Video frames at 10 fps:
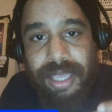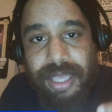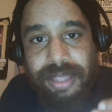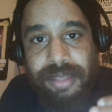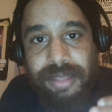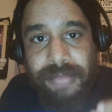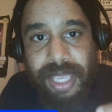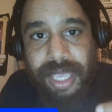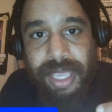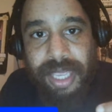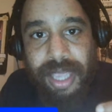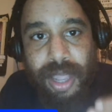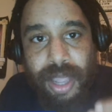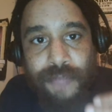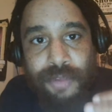to me.
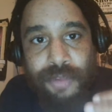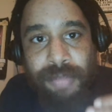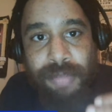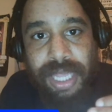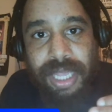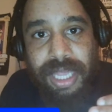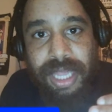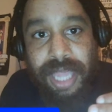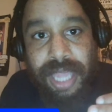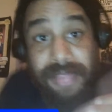For me, and they